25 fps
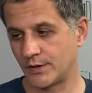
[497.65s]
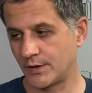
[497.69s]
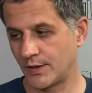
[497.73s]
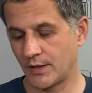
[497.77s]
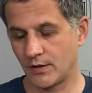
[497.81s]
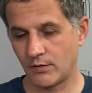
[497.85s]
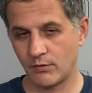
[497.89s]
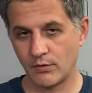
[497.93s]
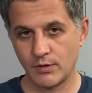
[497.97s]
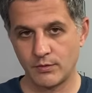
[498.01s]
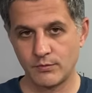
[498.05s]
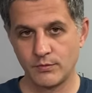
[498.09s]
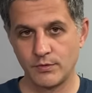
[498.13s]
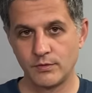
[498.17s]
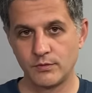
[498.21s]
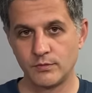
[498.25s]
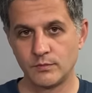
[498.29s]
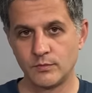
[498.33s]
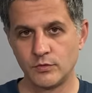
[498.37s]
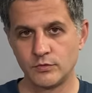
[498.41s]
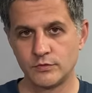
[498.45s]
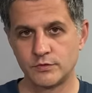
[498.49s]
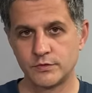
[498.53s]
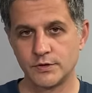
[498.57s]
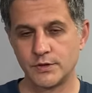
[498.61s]
Now we will
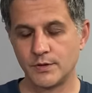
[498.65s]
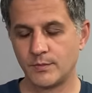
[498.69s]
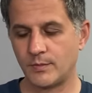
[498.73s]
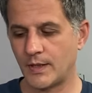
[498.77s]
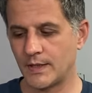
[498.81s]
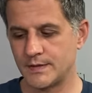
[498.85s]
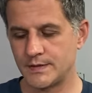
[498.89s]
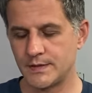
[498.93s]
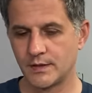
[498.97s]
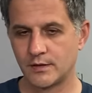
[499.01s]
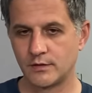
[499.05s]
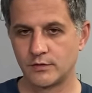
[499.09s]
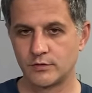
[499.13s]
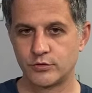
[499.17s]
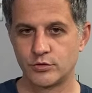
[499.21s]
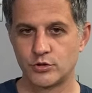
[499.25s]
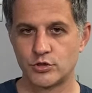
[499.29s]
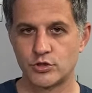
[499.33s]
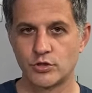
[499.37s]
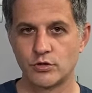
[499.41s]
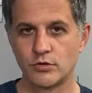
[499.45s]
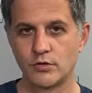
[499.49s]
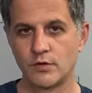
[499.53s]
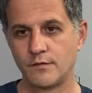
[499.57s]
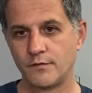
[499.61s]
move to the bicycle to
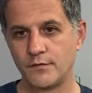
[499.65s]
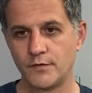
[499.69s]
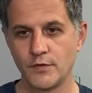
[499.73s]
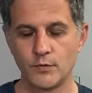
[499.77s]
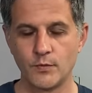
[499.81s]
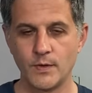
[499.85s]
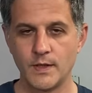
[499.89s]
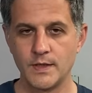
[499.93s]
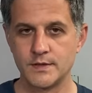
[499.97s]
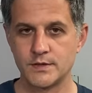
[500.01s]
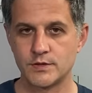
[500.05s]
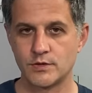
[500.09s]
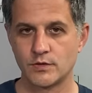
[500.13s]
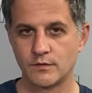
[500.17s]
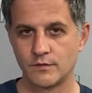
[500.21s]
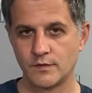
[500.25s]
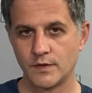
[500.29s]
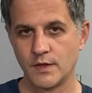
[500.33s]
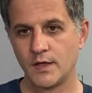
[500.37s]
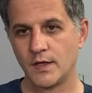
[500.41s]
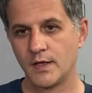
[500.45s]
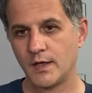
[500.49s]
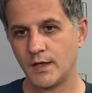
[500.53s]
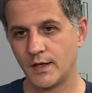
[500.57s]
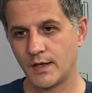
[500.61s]
show a few ways
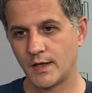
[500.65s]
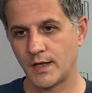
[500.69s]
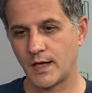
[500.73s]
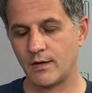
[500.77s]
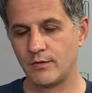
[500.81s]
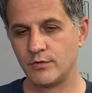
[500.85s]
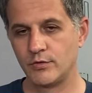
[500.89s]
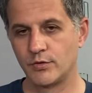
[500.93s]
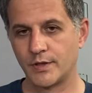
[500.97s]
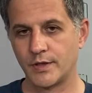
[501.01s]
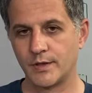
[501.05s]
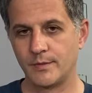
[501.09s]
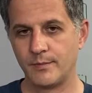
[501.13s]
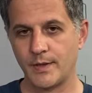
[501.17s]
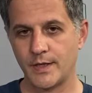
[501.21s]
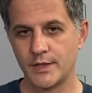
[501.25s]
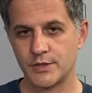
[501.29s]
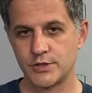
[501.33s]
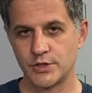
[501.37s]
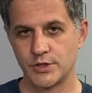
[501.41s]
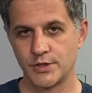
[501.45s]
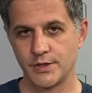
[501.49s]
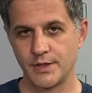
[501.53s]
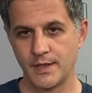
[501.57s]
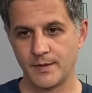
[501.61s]
of how you can
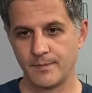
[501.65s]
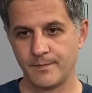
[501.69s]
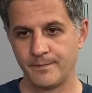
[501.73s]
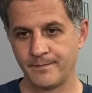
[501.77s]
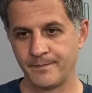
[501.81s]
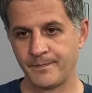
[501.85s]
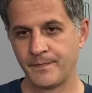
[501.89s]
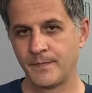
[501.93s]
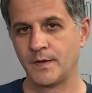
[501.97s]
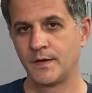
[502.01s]
measure them.